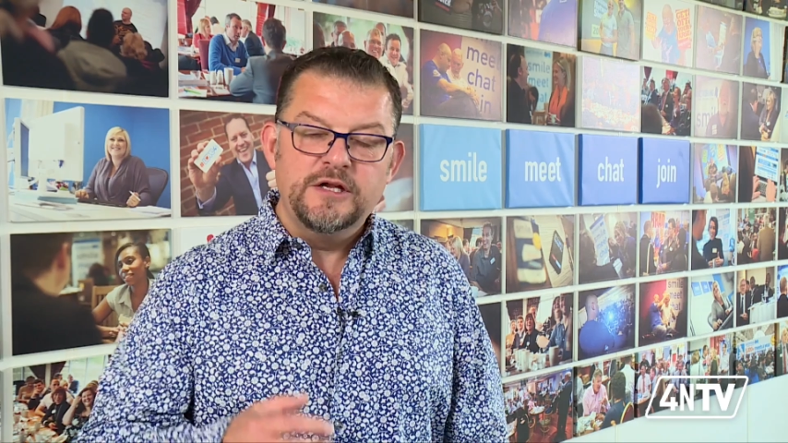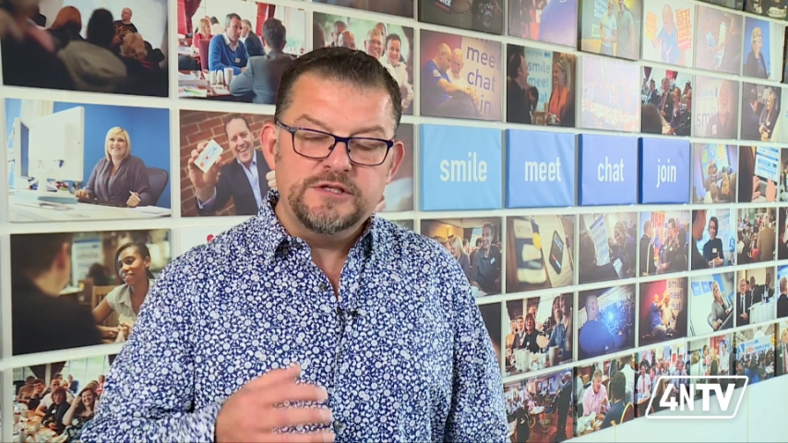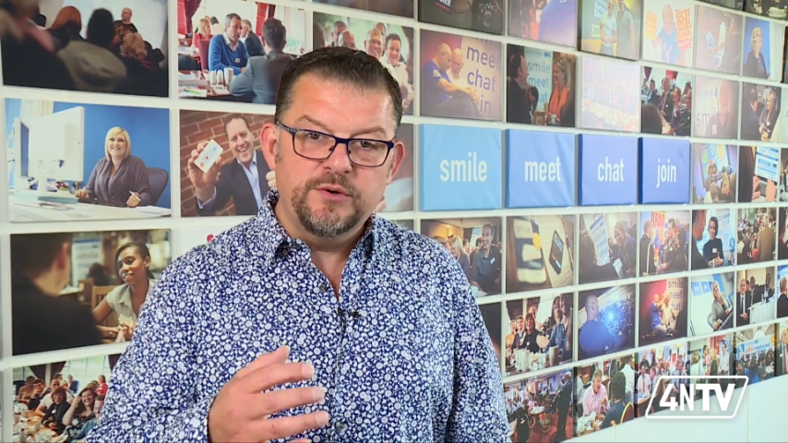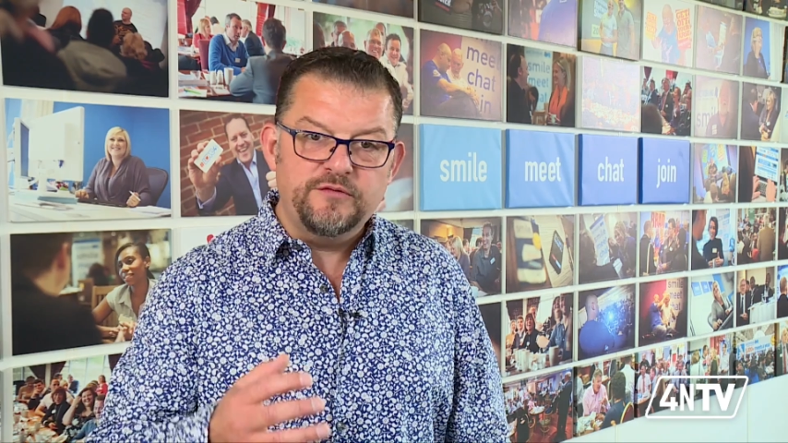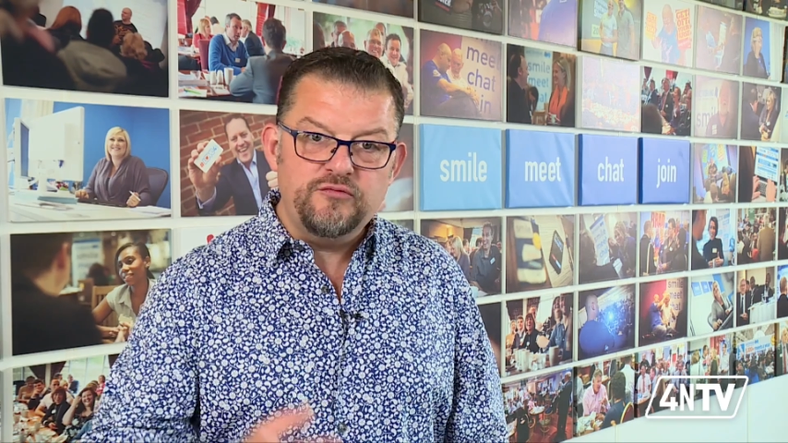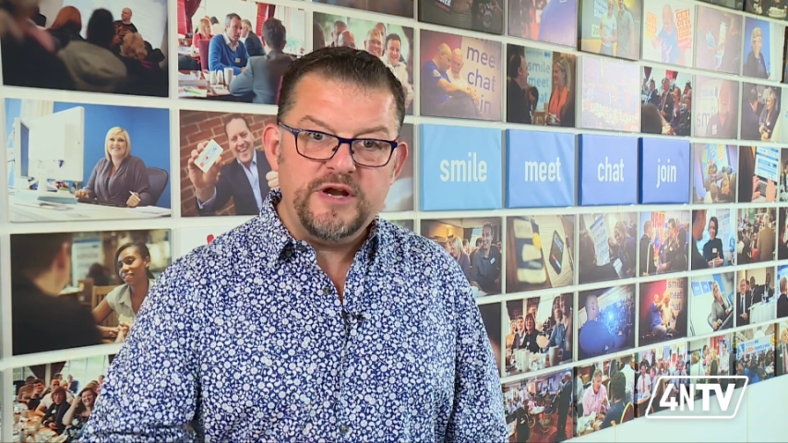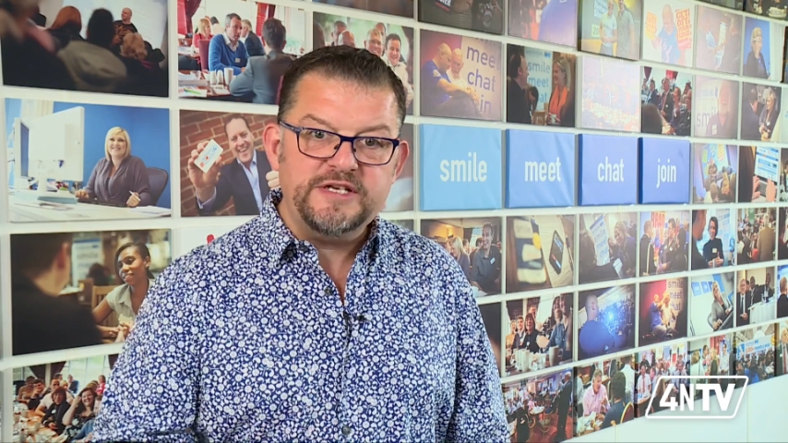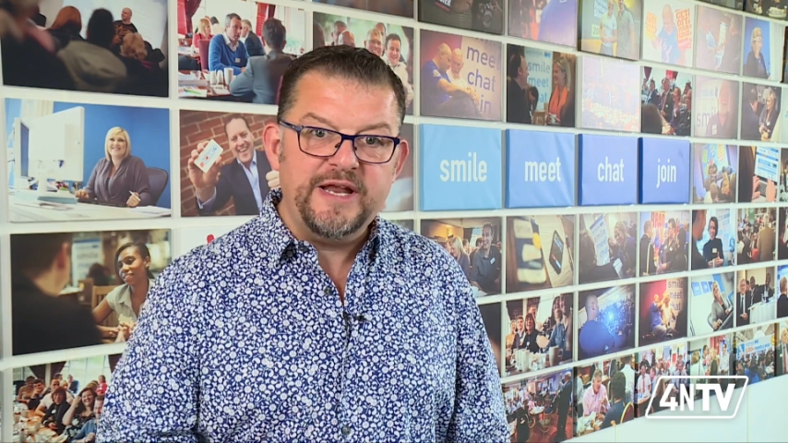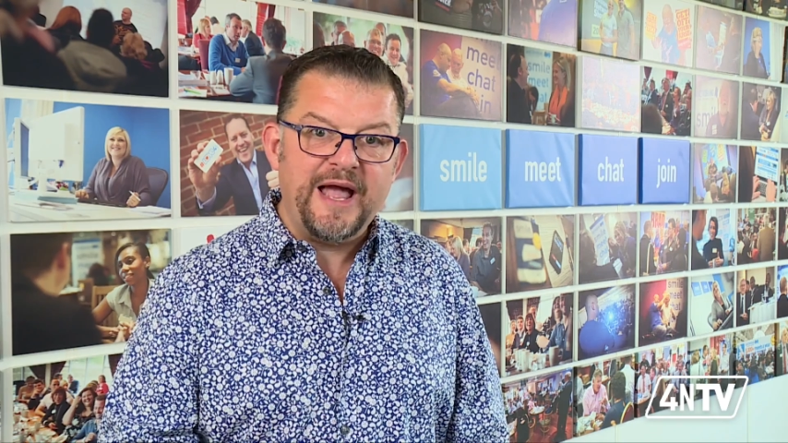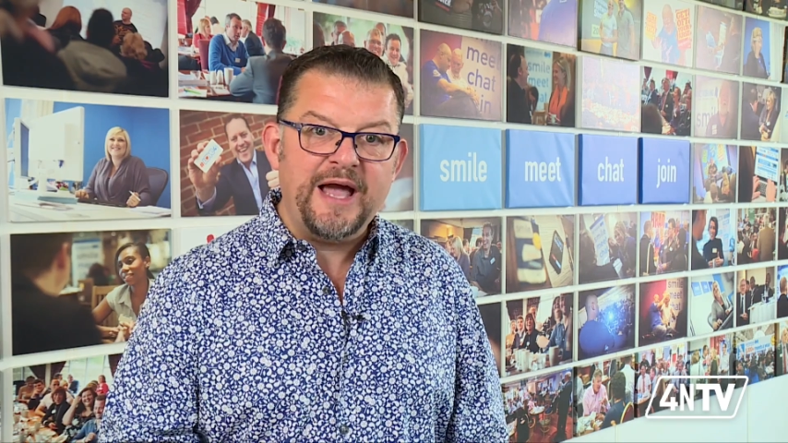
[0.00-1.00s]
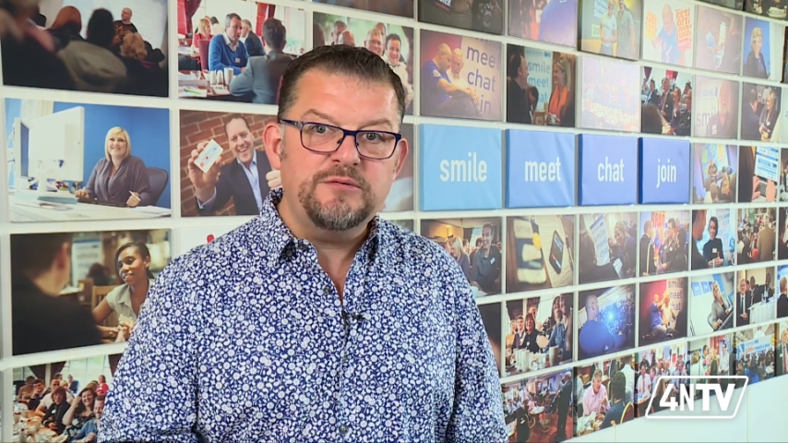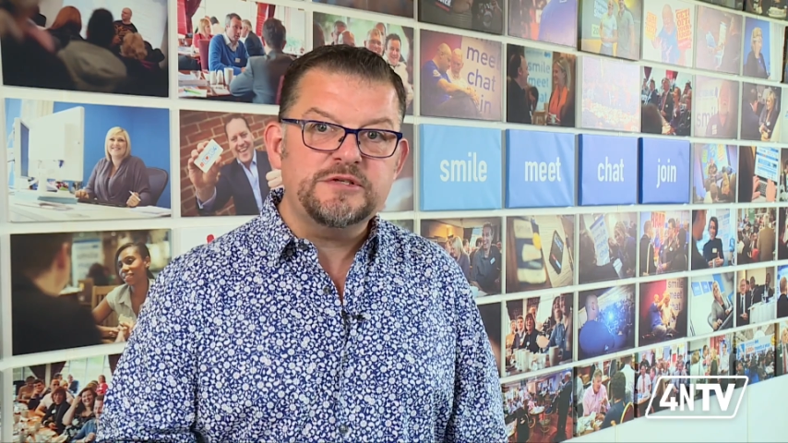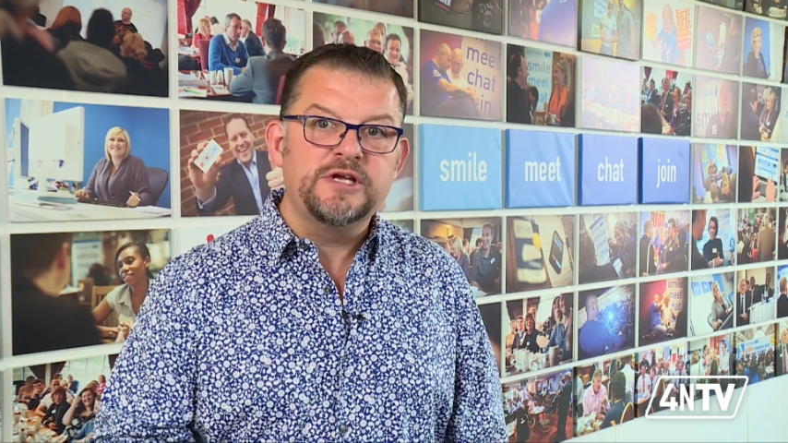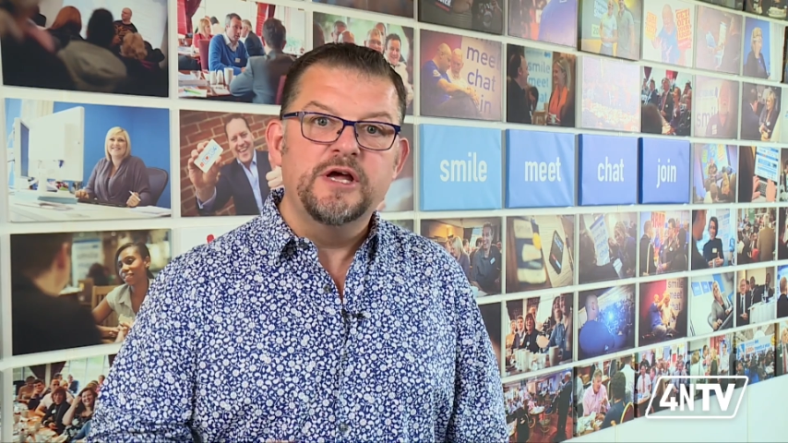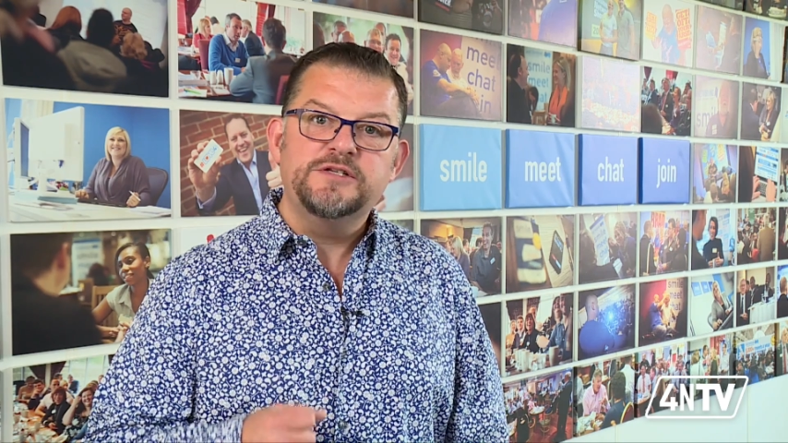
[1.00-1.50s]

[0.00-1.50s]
to have written it out,